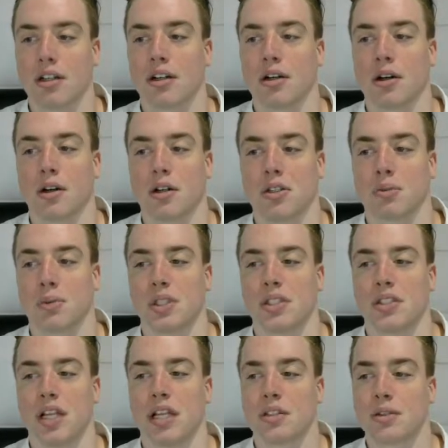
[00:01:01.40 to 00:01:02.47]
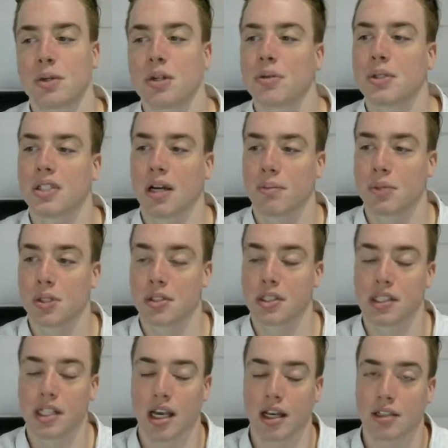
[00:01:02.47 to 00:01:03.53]
occurs when sensory receptors
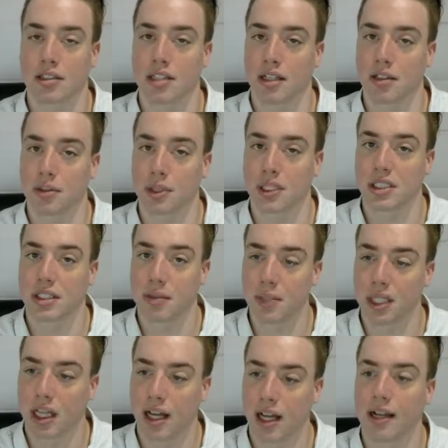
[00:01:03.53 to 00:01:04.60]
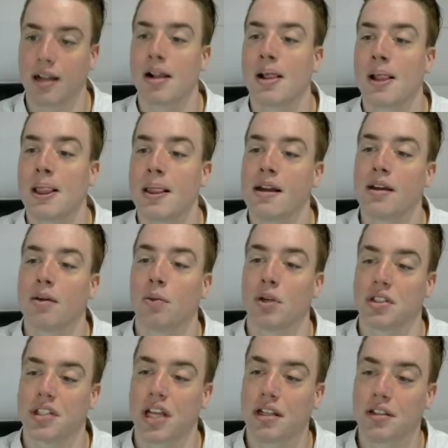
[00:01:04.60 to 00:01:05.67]
detect sensory stimuli. When
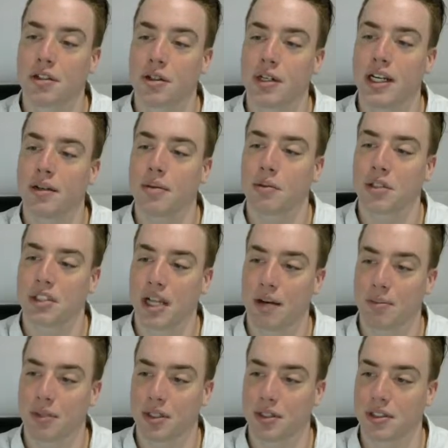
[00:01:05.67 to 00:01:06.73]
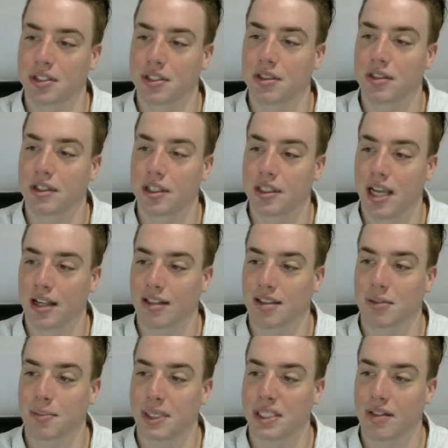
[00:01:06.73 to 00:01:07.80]
sensory receptors detect a
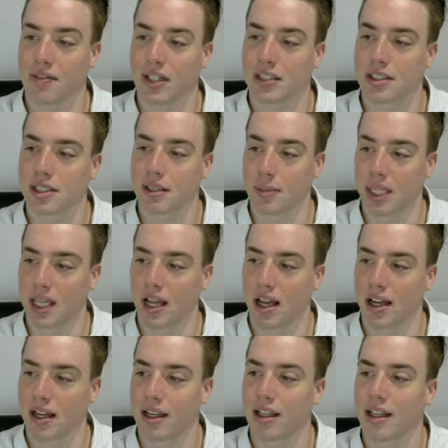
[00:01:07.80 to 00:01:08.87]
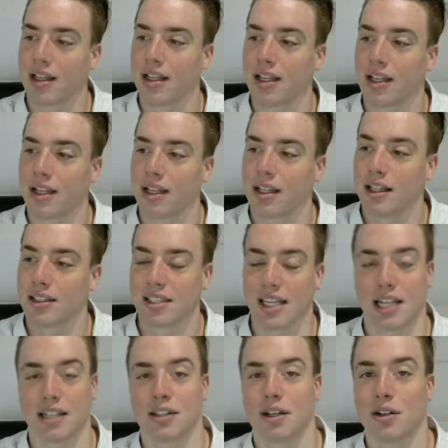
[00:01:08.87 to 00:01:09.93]
specific stimuli, it's like
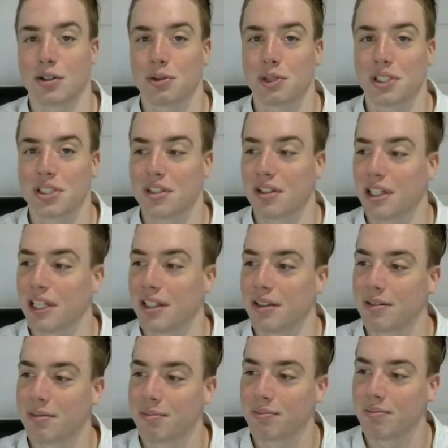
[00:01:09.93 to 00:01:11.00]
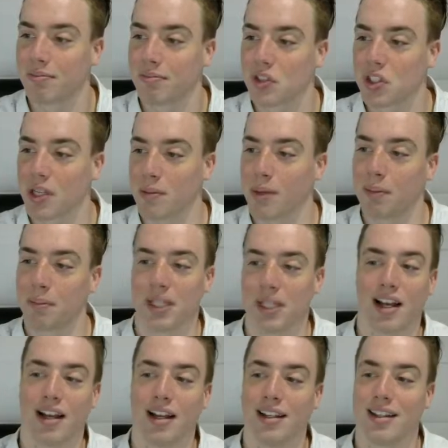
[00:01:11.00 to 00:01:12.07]
a tongue twister, I'm going to slip up a
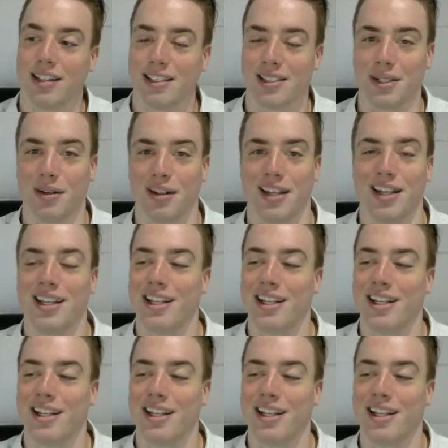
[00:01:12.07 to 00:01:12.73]
lot this unit,